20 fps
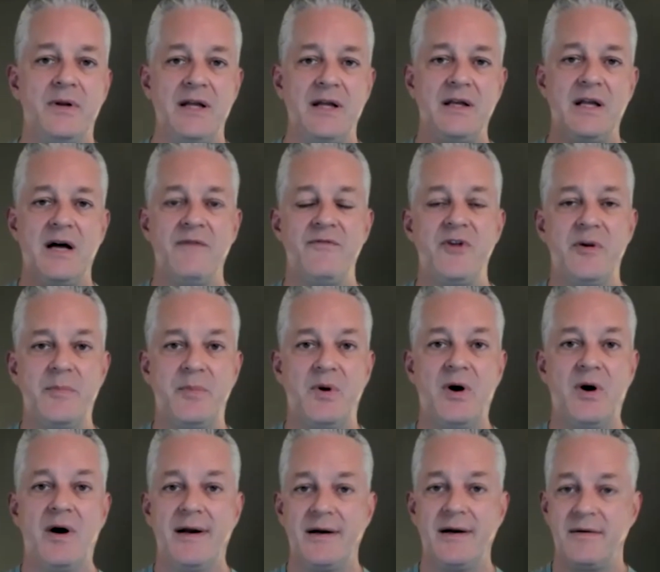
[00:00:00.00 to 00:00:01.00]
I love their
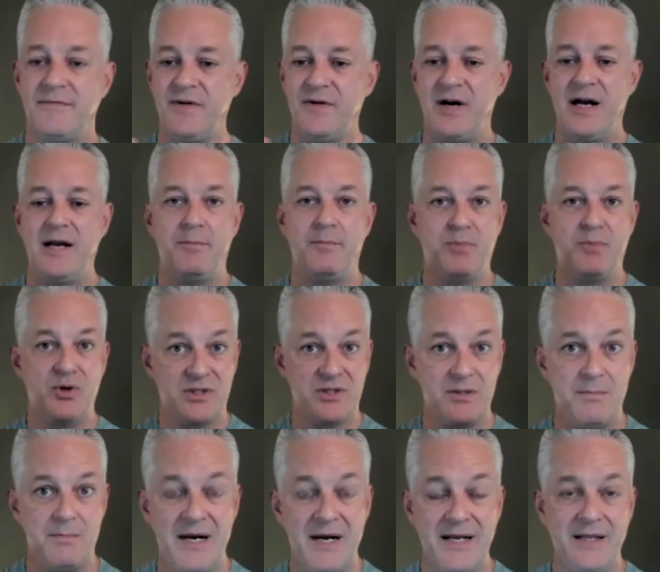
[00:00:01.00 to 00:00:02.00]
product, fine, put
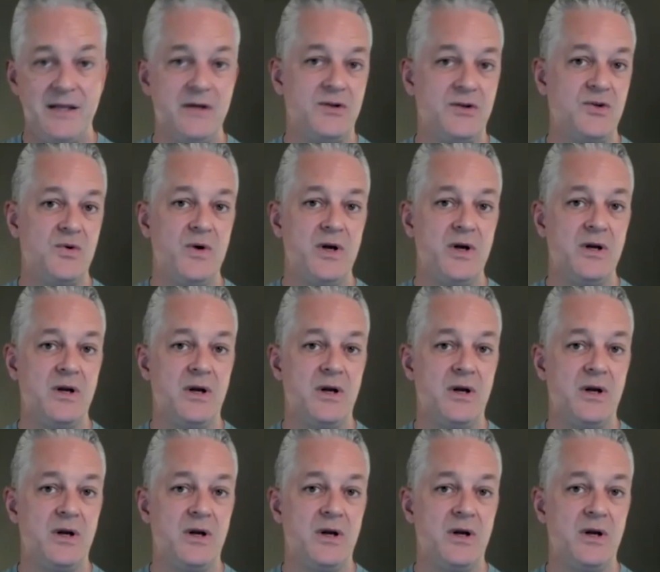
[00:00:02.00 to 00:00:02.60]
some money into it.